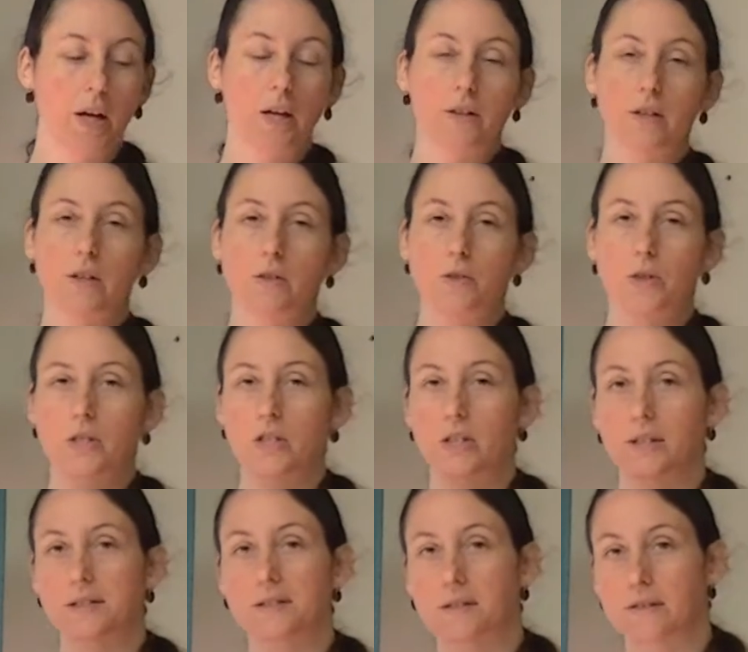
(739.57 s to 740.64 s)
The
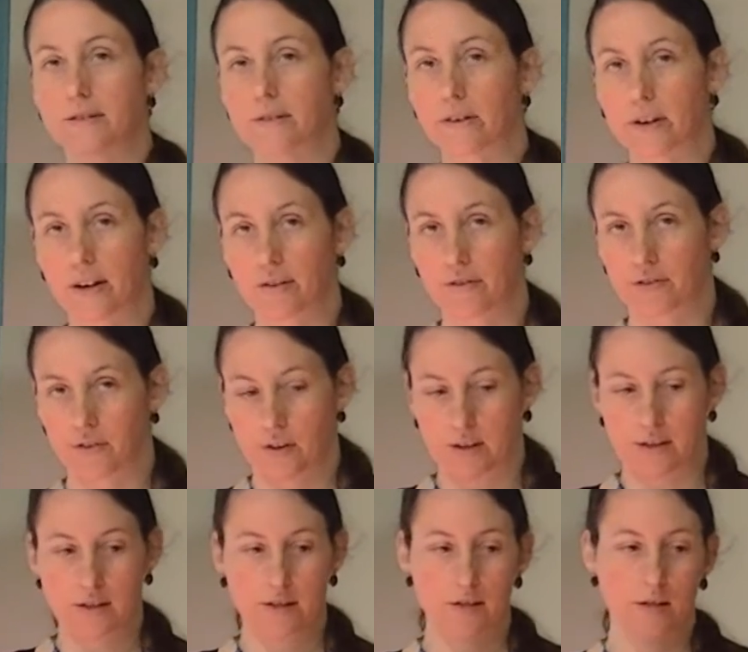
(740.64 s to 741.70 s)
nutritionist is looking for
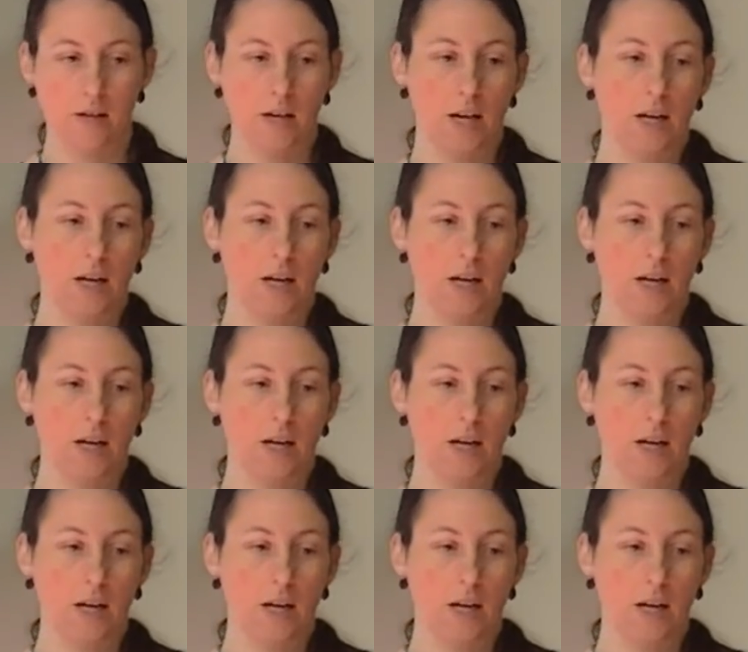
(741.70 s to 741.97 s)
this,